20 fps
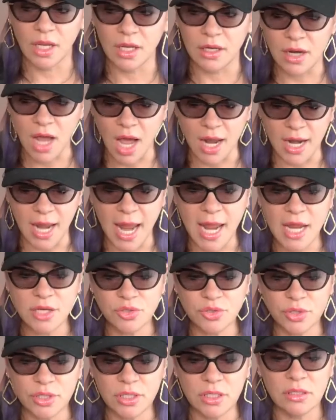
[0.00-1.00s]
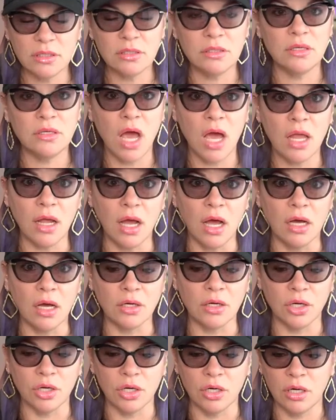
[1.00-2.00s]
not hatred, not
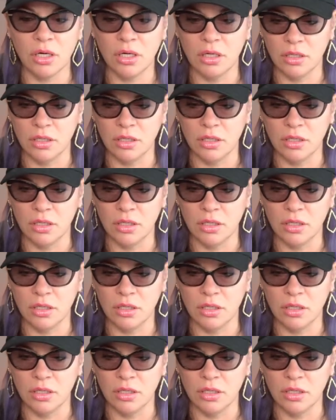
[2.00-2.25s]
hunger,